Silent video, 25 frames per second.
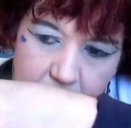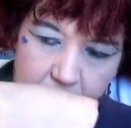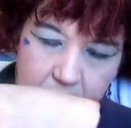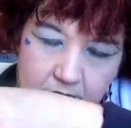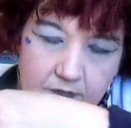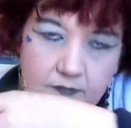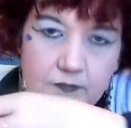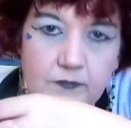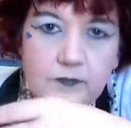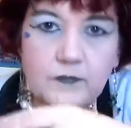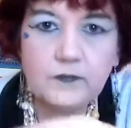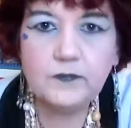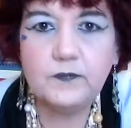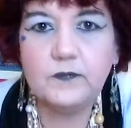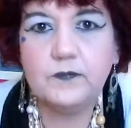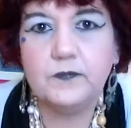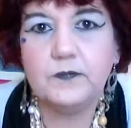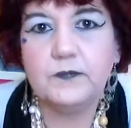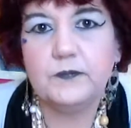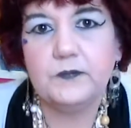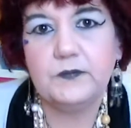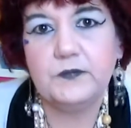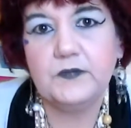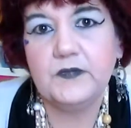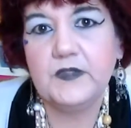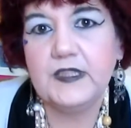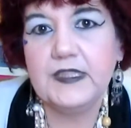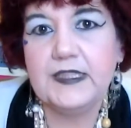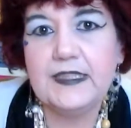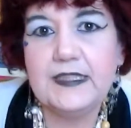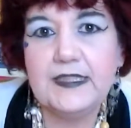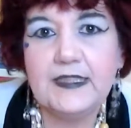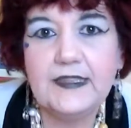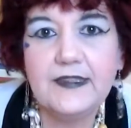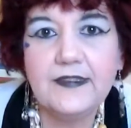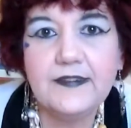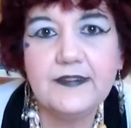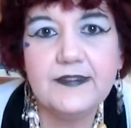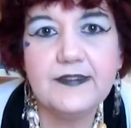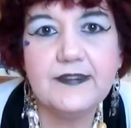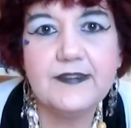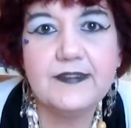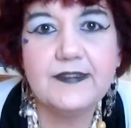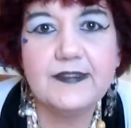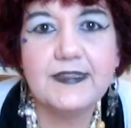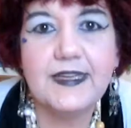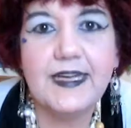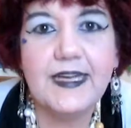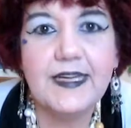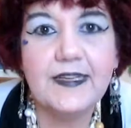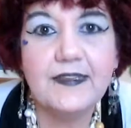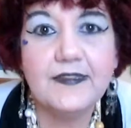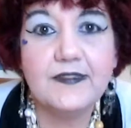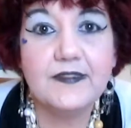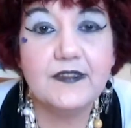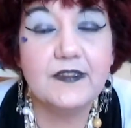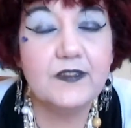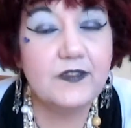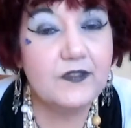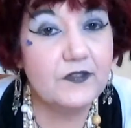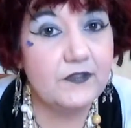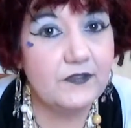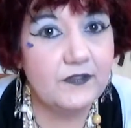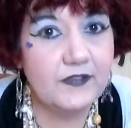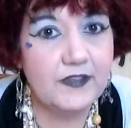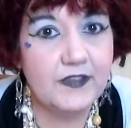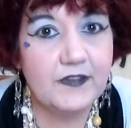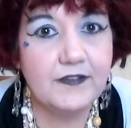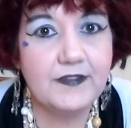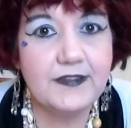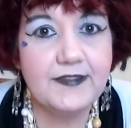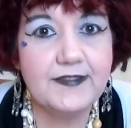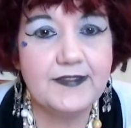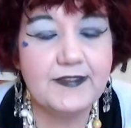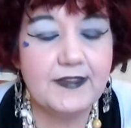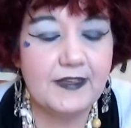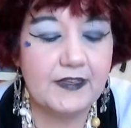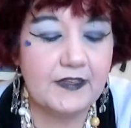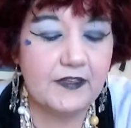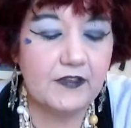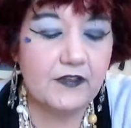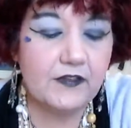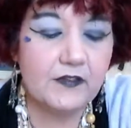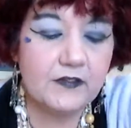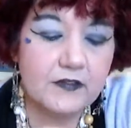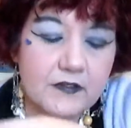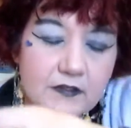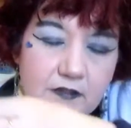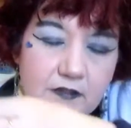Mmm, it is. It's nice. It's very subtle.